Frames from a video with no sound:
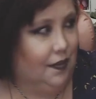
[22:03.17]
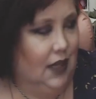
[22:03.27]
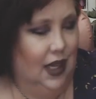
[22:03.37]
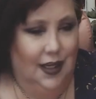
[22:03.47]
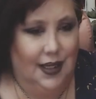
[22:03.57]

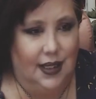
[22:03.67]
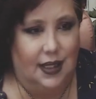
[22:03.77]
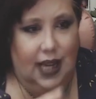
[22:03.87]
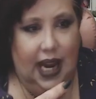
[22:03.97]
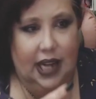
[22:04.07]
This is
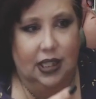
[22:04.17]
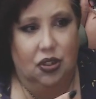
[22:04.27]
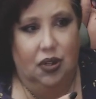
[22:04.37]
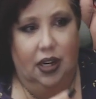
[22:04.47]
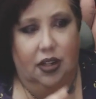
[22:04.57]

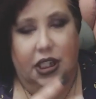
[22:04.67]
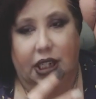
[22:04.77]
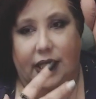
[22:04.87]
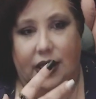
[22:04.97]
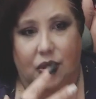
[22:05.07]
Cancer energy.
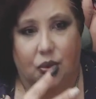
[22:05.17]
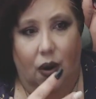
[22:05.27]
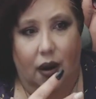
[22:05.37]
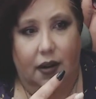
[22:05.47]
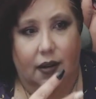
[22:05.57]
This is
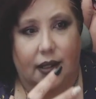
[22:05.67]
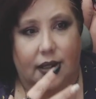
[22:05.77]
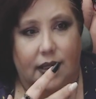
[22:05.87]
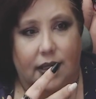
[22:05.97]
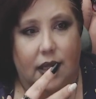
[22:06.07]
water.
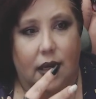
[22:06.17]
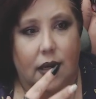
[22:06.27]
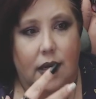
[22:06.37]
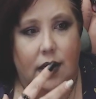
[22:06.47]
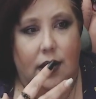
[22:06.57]
This is
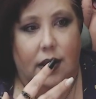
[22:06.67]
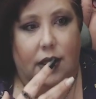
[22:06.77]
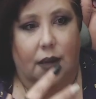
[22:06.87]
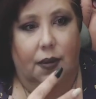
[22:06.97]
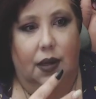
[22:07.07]

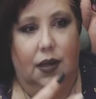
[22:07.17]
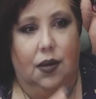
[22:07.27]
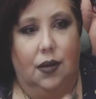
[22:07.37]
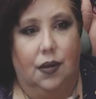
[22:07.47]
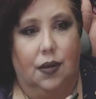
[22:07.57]
someone
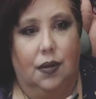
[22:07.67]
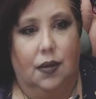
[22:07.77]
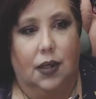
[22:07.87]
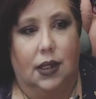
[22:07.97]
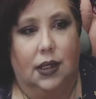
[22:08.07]

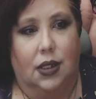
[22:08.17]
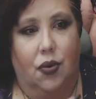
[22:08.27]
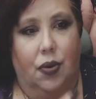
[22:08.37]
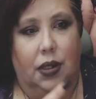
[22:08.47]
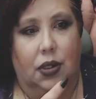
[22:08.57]
who is
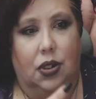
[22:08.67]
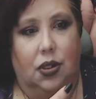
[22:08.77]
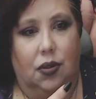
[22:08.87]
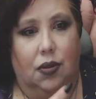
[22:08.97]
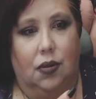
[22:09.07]
going
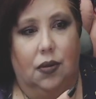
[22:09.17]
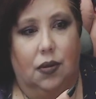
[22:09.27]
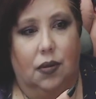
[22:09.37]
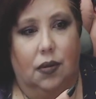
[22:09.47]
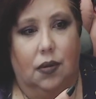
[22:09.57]
to
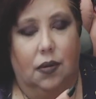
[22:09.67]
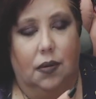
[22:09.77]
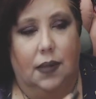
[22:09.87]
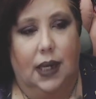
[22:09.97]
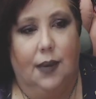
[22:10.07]

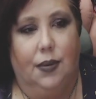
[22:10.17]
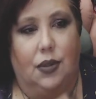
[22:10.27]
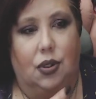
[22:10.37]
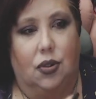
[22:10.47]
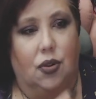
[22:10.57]
be able
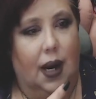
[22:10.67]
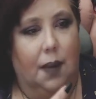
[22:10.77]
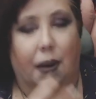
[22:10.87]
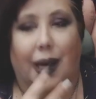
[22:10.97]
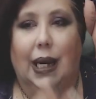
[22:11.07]
to try and
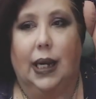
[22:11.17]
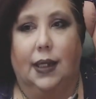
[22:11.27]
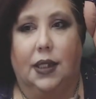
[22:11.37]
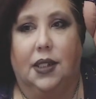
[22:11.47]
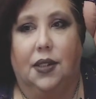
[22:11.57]
bring
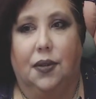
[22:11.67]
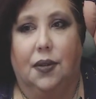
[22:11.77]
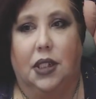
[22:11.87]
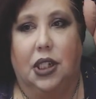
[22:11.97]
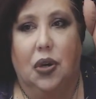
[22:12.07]
healing to
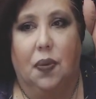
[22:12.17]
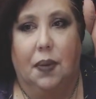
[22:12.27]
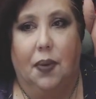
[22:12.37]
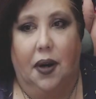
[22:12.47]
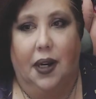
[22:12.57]
the
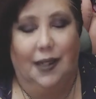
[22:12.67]
GOP party.